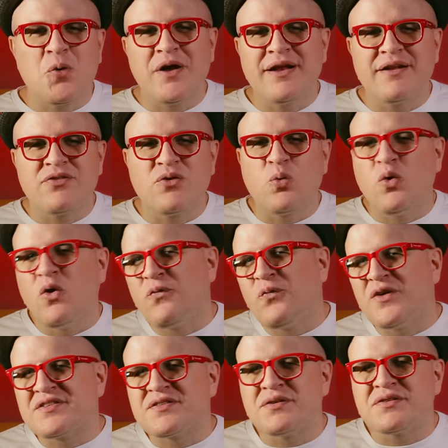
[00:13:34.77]
created the wolf
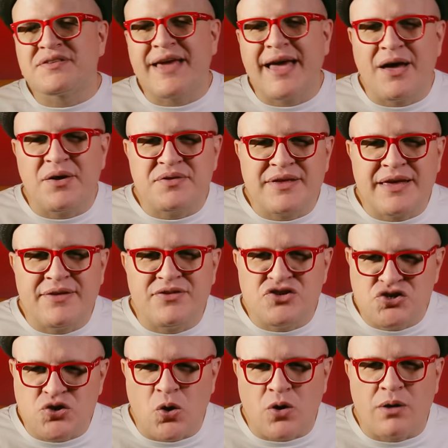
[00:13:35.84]
whistle sounds in The
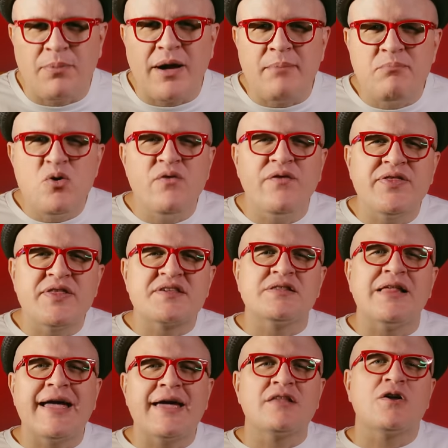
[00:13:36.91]
Joker by moving the
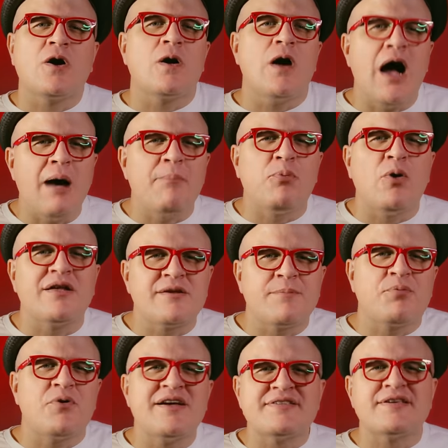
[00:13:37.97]
slide guitar up while
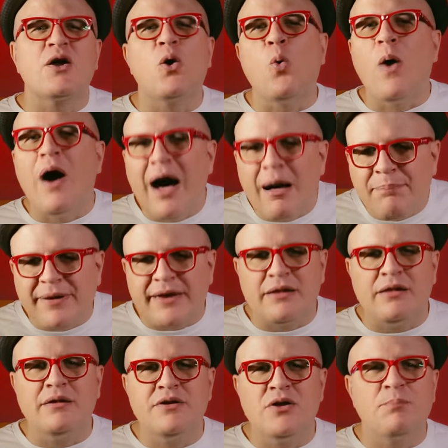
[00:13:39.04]
depressing a wah
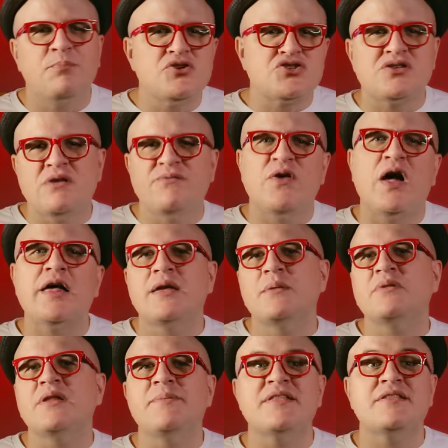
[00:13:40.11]
pedal, you know, pushing the
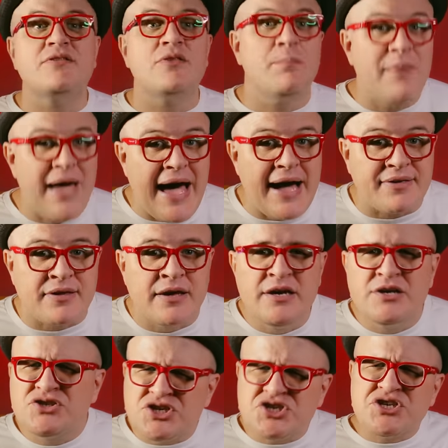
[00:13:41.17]
volume limit to the max,
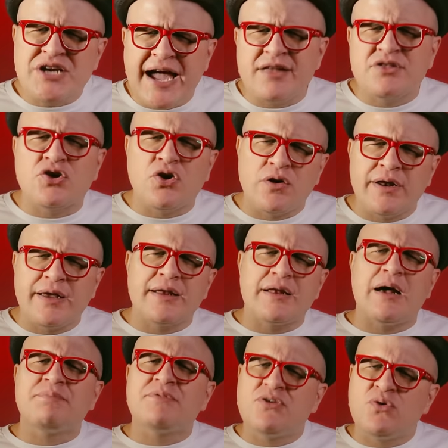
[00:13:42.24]
just shy of turning it
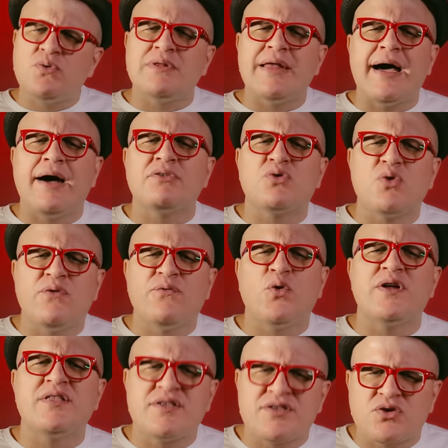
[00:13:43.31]
up too loud to
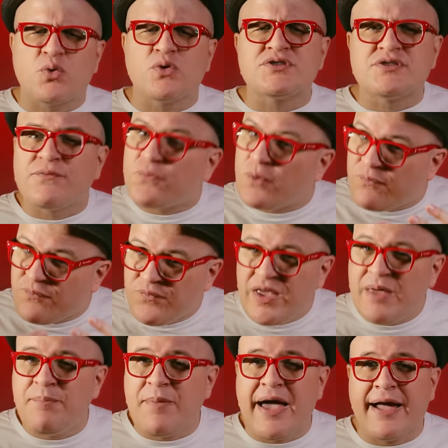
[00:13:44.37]
avoid distortion from
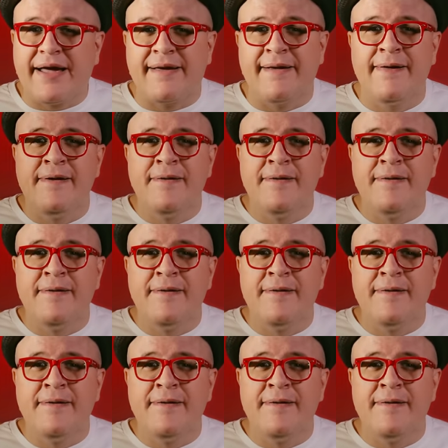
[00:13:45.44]
feedback.